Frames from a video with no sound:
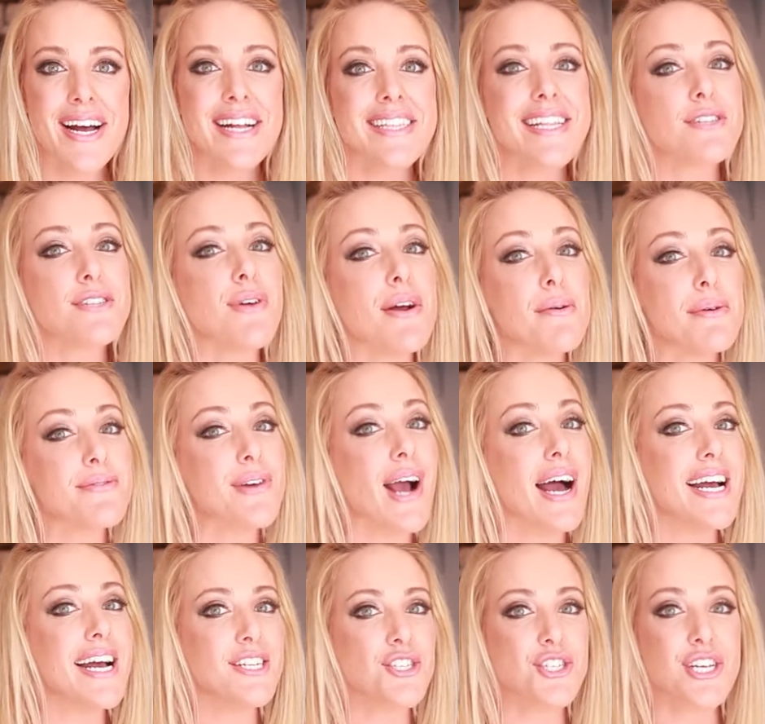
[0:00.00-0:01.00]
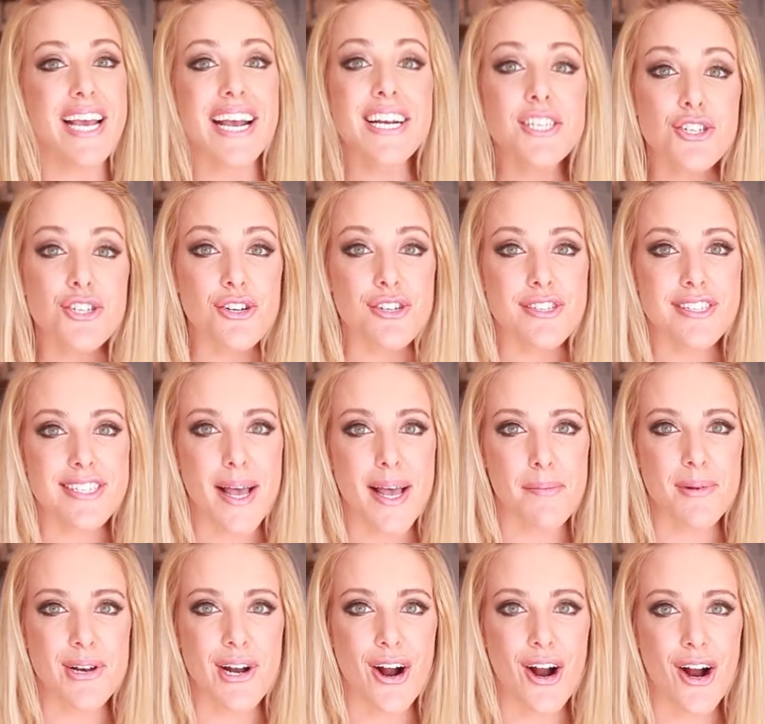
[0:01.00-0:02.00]
That's right, we've got educational
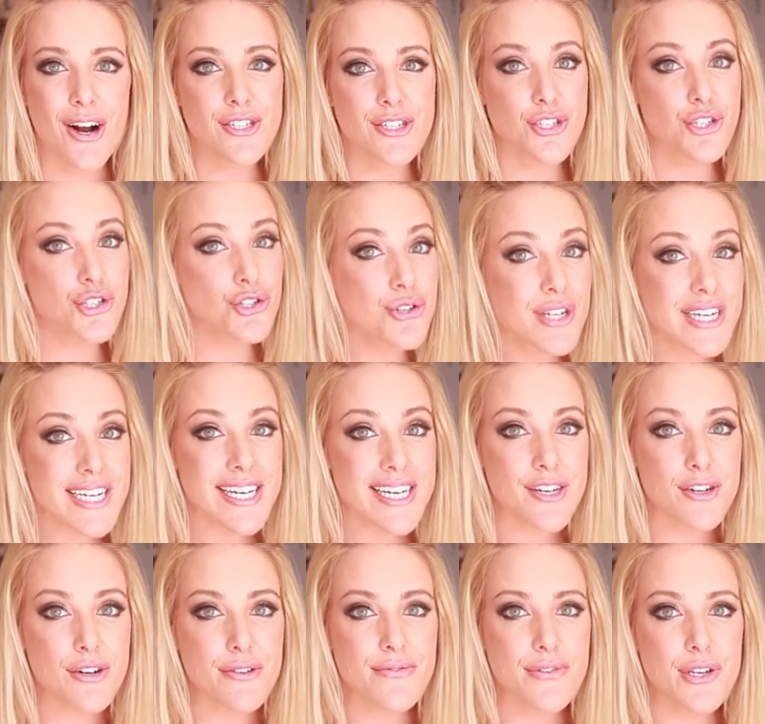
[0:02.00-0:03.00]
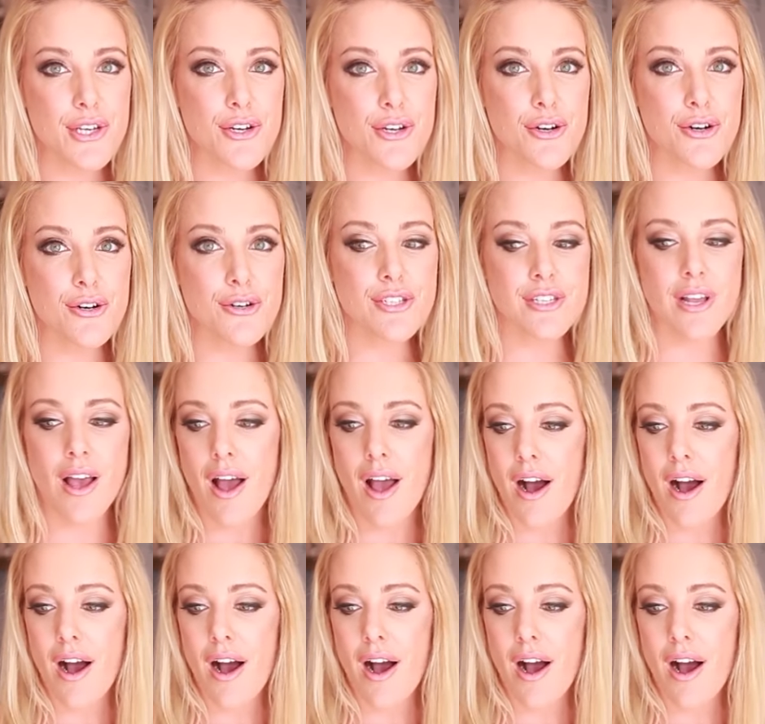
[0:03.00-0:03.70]
seminars, street interviews,